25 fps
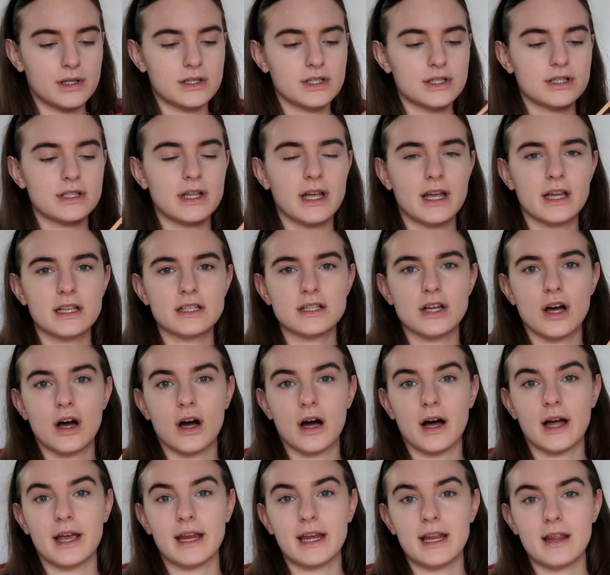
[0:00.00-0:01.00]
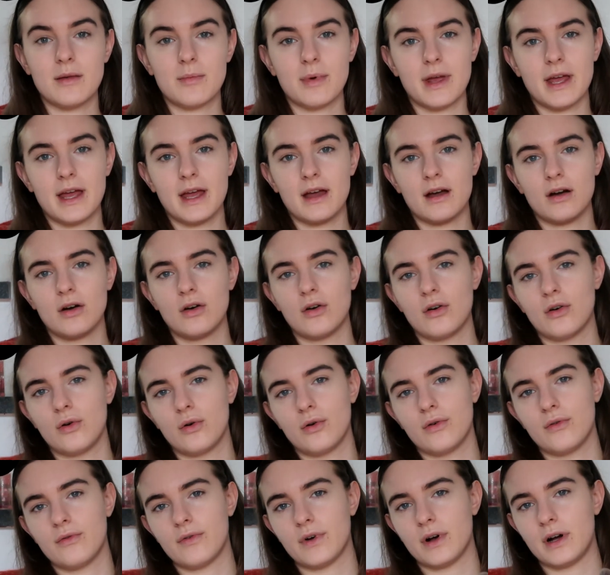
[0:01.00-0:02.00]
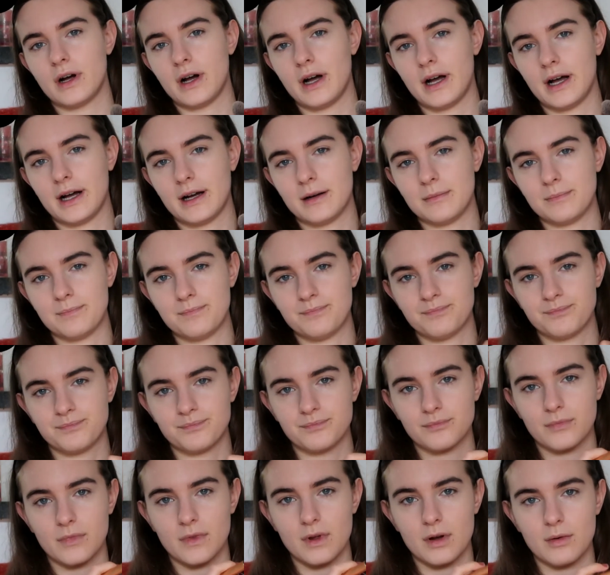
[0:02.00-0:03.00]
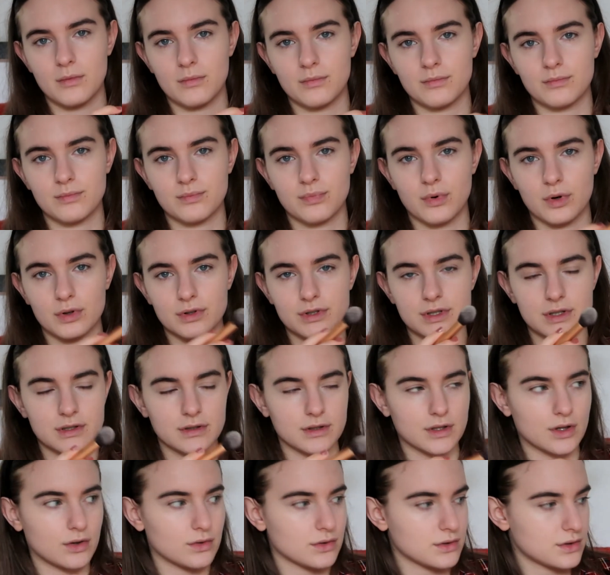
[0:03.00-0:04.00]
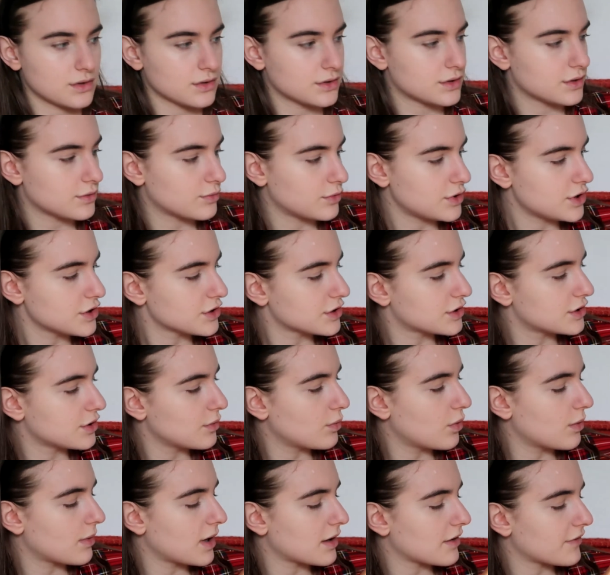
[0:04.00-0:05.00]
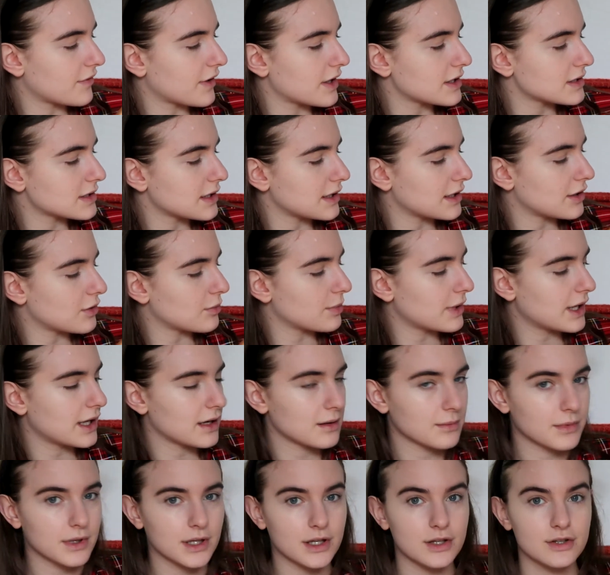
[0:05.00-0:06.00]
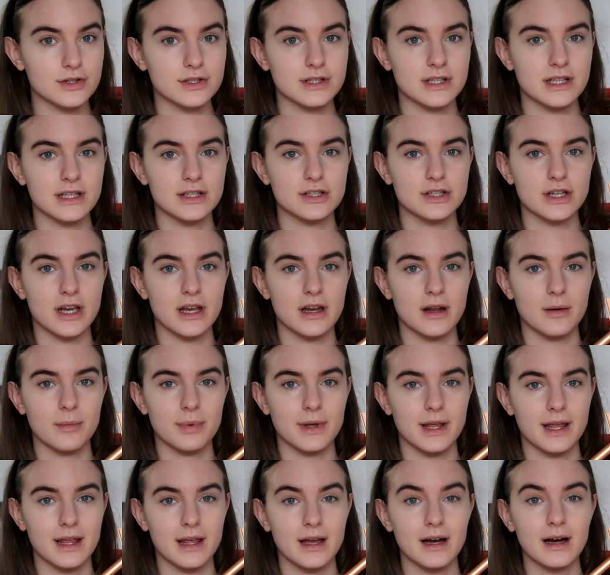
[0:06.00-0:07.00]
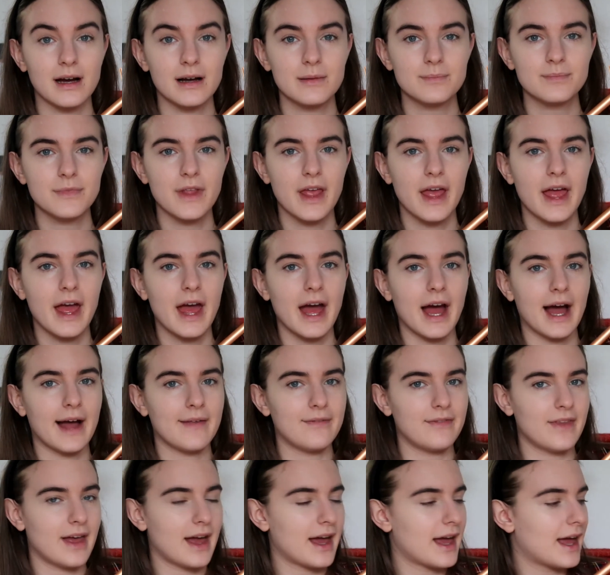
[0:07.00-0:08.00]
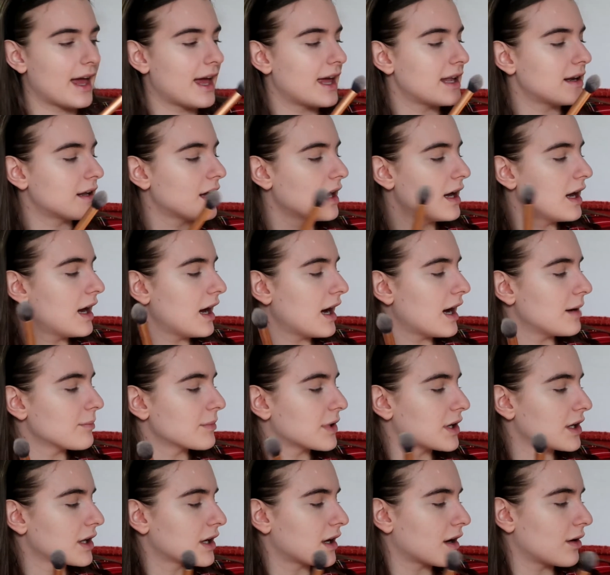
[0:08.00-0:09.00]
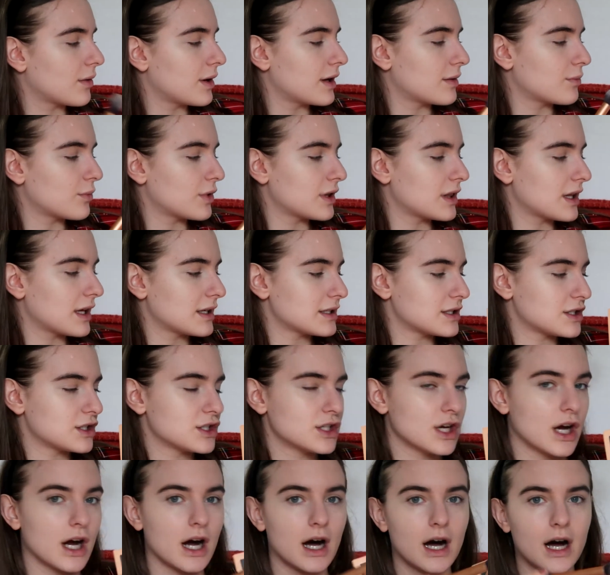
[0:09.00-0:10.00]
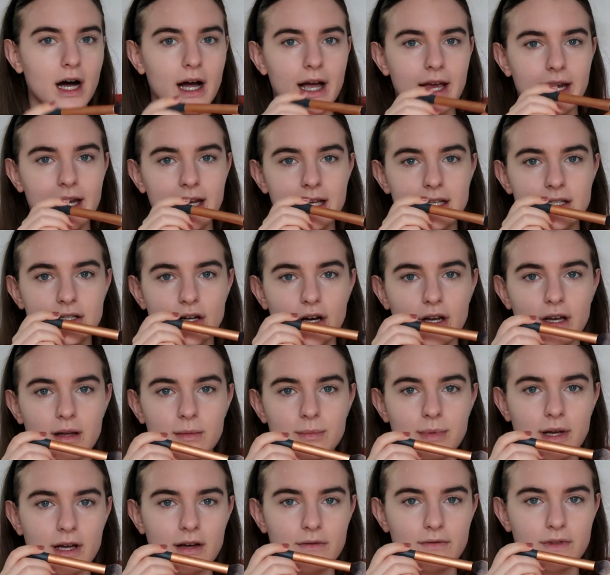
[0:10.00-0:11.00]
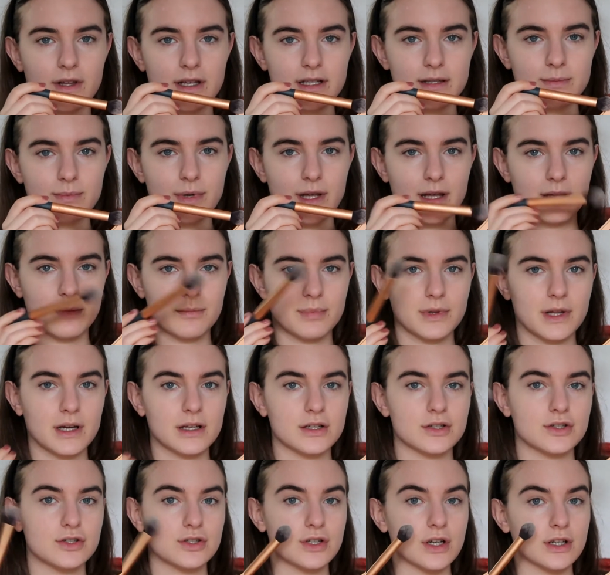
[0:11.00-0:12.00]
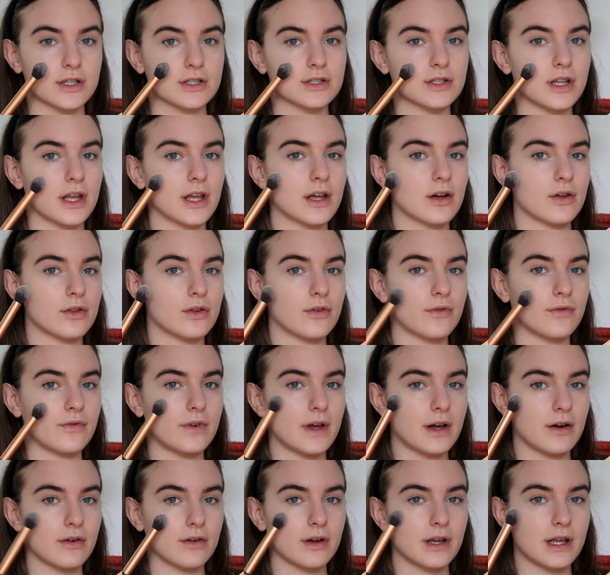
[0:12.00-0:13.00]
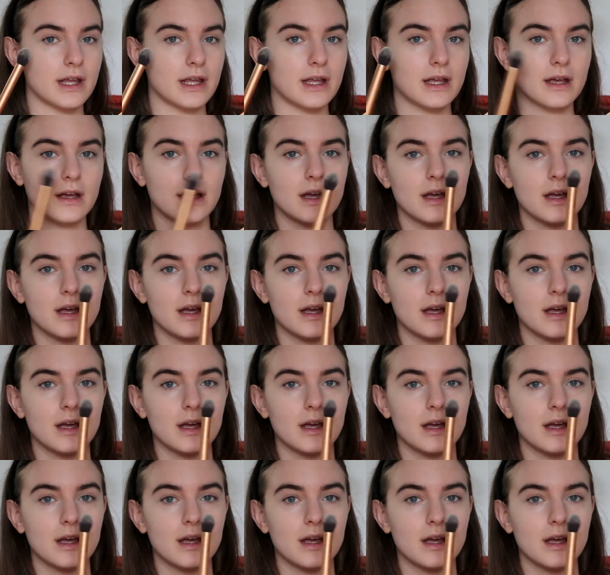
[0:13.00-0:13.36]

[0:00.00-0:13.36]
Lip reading: just, like, a tiny bit of bronzer contour to warm up the face a little bit, and I'm gonna use this shade up here, and then I'm gonna go in with a tiny bit of this pink blush, just, like, on the very